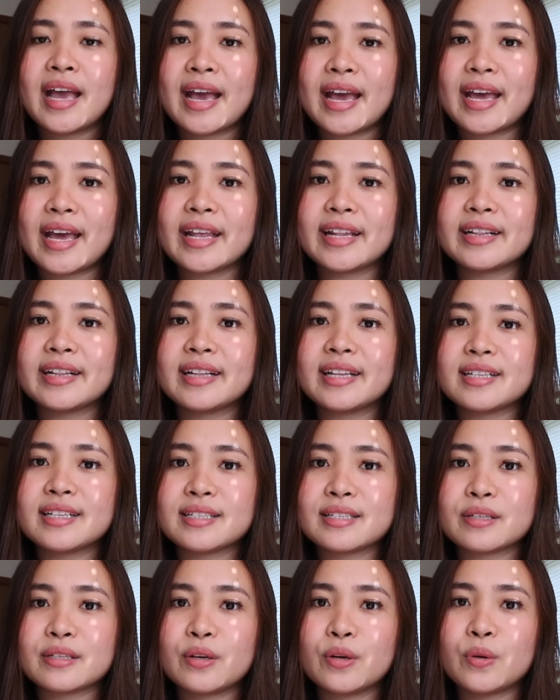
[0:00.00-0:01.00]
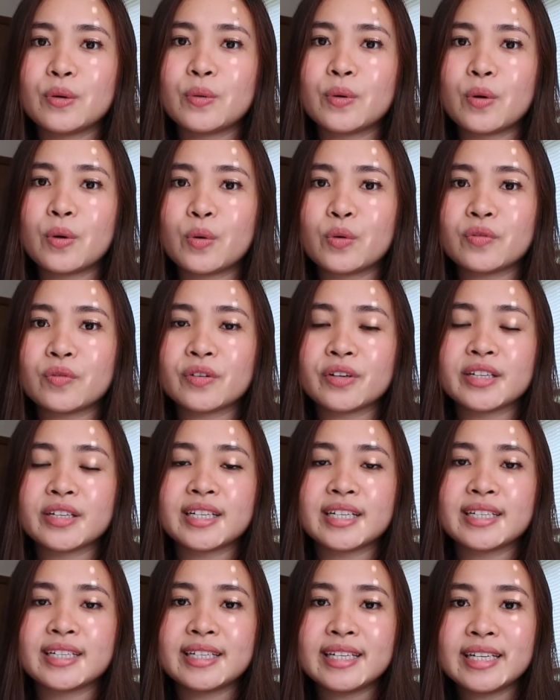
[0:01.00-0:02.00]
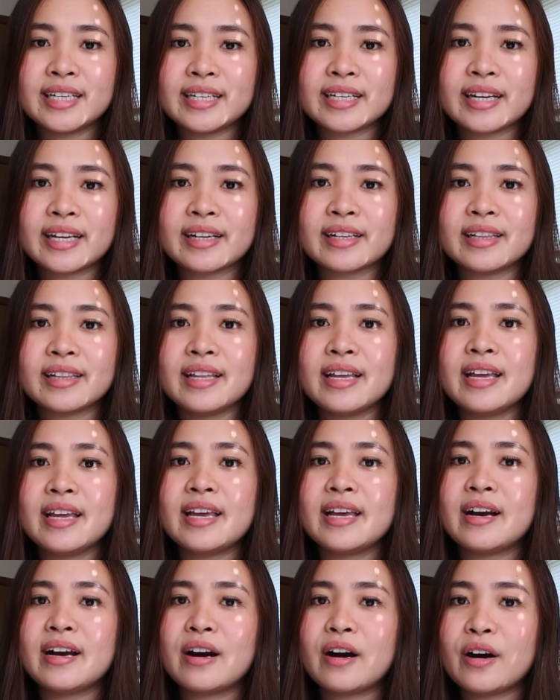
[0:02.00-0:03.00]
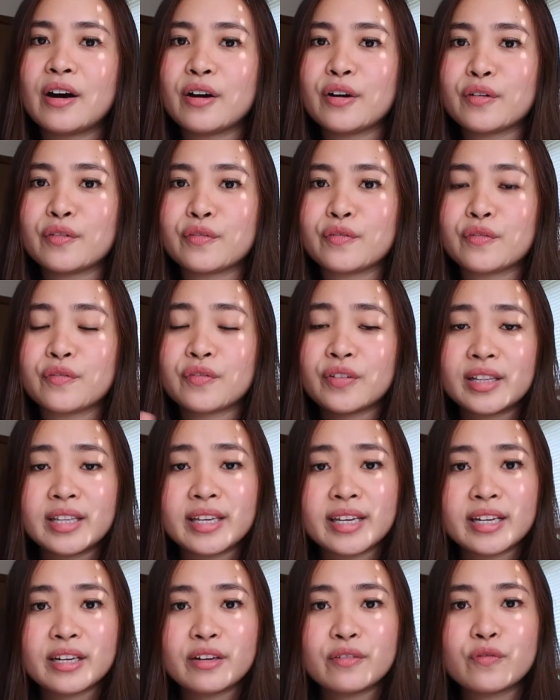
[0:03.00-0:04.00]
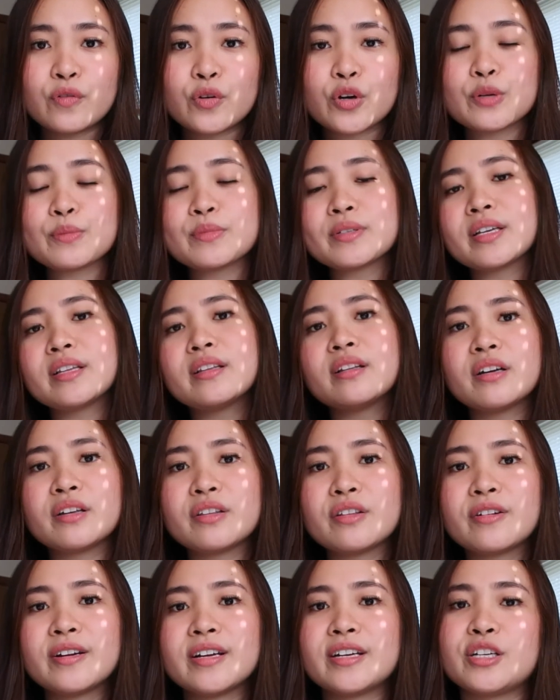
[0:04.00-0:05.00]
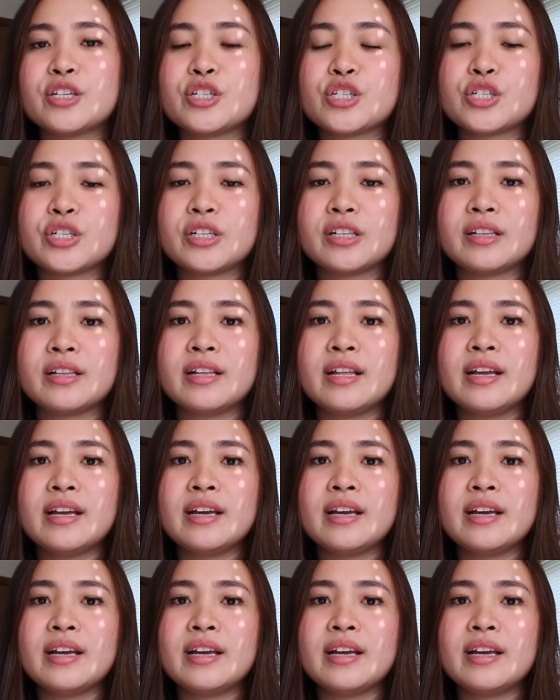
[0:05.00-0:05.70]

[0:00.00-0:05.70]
and let's go over the detail of filling in the forms and other additional